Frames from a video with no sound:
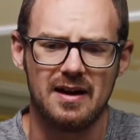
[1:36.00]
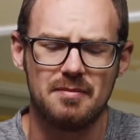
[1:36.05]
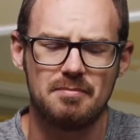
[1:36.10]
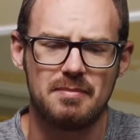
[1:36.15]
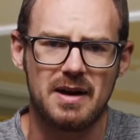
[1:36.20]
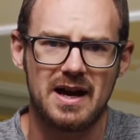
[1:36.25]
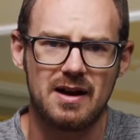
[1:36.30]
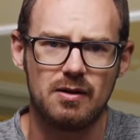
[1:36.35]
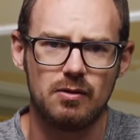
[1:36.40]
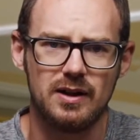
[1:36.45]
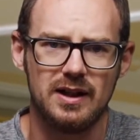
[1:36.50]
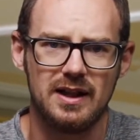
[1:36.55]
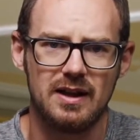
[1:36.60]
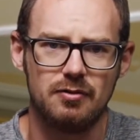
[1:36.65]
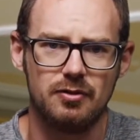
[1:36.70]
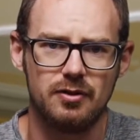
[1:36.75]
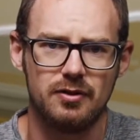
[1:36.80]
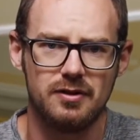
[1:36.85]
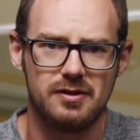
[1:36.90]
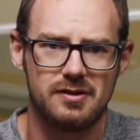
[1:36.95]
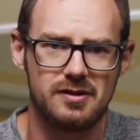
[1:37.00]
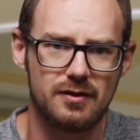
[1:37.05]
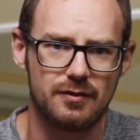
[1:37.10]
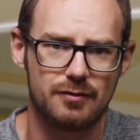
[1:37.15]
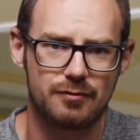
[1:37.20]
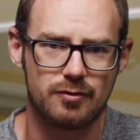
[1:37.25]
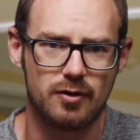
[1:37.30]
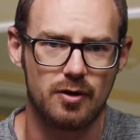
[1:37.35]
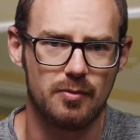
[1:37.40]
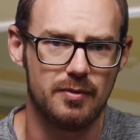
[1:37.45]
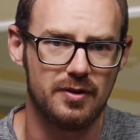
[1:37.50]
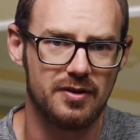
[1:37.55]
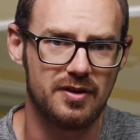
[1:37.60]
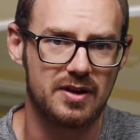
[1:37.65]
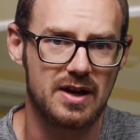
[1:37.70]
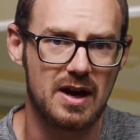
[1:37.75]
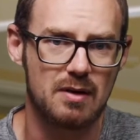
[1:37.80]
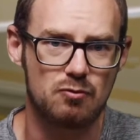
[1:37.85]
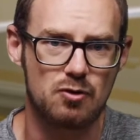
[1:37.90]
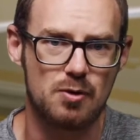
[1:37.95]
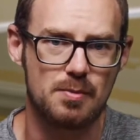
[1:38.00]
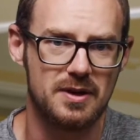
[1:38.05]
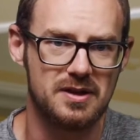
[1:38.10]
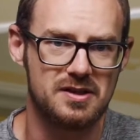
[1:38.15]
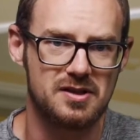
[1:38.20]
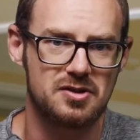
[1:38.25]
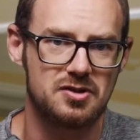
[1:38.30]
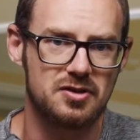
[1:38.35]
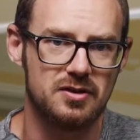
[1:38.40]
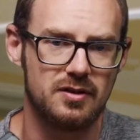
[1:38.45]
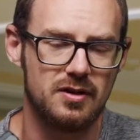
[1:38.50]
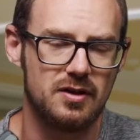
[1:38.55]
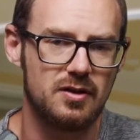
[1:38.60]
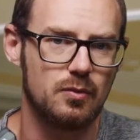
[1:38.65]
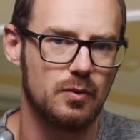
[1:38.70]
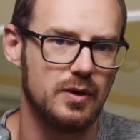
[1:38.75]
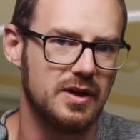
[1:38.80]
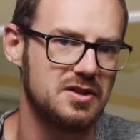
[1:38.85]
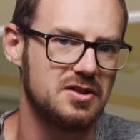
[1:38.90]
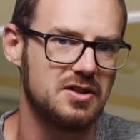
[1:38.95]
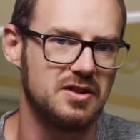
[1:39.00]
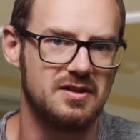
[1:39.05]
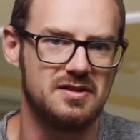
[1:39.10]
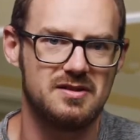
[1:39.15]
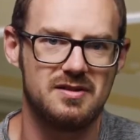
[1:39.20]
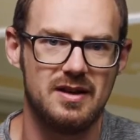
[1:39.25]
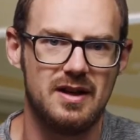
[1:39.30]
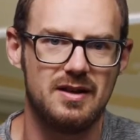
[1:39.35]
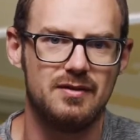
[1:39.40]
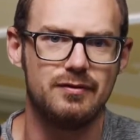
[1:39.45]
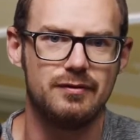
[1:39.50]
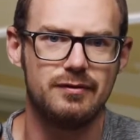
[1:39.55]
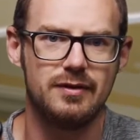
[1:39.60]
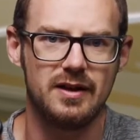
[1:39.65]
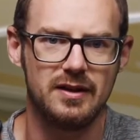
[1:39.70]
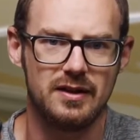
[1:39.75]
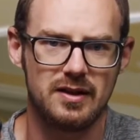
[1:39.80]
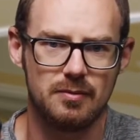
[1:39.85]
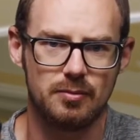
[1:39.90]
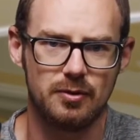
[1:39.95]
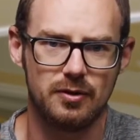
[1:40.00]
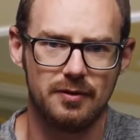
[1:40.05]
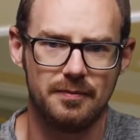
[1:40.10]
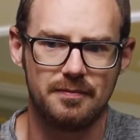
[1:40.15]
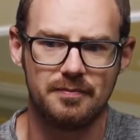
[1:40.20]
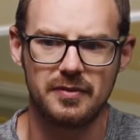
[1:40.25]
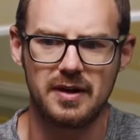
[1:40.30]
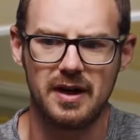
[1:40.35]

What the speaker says: power levels from the camera position, which is invaluable.